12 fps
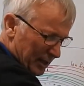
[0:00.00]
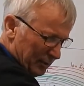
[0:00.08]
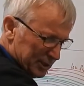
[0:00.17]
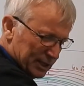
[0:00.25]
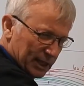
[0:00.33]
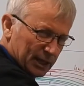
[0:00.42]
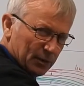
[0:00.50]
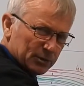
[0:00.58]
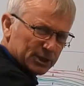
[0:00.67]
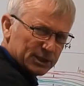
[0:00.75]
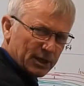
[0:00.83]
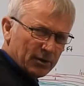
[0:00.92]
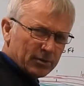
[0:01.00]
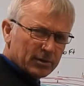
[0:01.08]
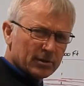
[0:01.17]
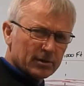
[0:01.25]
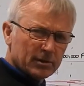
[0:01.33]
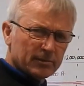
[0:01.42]
they were saying that was south.
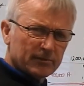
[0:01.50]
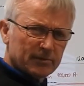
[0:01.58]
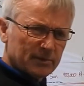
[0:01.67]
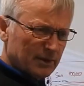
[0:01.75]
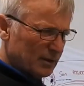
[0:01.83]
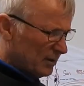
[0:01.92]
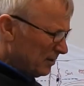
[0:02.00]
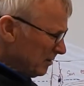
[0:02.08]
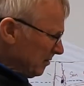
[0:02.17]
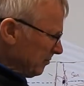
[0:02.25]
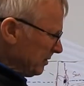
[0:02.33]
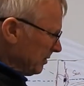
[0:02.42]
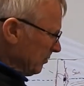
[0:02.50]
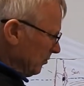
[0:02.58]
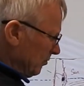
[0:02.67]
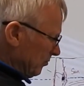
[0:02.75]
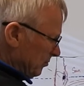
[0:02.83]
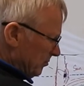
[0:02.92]
I'm thinking,
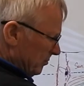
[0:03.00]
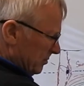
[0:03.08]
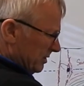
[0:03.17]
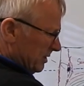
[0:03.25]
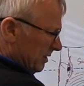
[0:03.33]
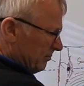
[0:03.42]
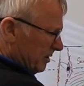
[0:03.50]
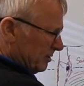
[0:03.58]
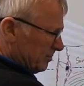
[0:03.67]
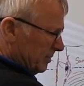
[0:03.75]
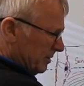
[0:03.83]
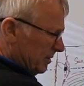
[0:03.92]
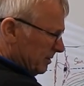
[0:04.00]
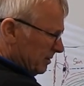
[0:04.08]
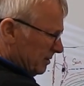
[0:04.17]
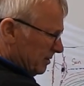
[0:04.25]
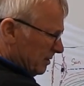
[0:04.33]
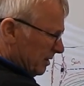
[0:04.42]
well, the sun must be
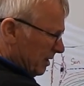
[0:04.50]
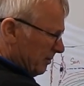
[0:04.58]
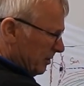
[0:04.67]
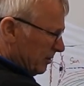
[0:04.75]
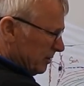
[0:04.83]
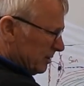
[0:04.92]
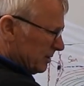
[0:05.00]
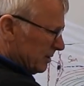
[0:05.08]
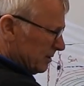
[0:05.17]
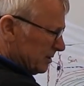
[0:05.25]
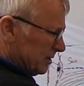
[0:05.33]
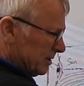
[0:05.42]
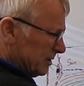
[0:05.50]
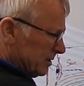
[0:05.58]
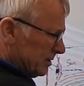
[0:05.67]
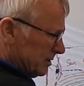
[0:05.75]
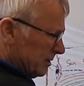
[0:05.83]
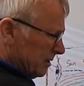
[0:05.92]
coming on
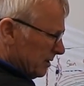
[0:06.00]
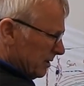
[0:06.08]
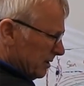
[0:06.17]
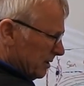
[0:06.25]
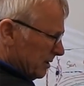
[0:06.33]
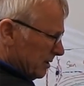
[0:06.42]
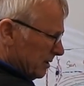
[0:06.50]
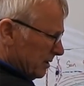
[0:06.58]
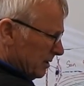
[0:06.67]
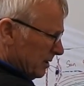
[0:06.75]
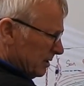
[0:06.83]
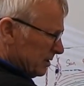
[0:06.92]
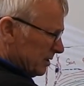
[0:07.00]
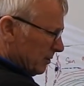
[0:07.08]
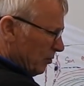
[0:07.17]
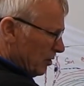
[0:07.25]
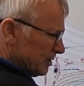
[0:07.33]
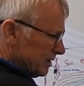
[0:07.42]
this, that's the
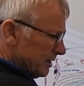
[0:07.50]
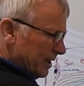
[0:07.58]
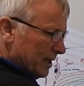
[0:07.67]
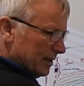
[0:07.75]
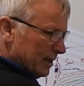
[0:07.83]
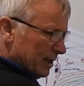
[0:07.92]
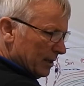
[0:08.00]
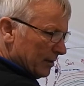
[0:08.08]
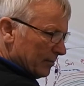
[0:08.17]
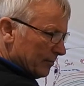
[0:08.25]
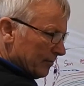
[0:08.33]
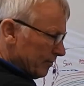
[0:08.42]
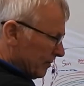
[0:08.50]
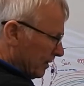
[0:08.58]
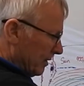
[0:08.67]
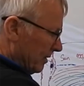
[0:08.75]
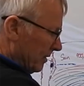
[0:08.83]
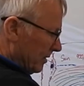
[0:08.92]
horizon down there.
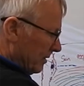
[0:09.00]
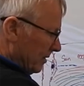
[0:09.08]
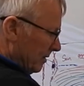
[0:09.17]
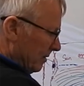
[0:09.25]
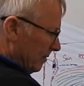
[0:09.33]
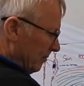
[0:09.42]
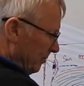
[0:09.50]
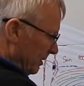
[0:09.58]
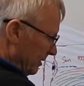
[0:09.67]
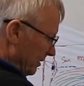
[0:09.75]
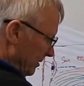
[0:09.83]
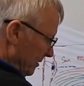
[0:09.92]
But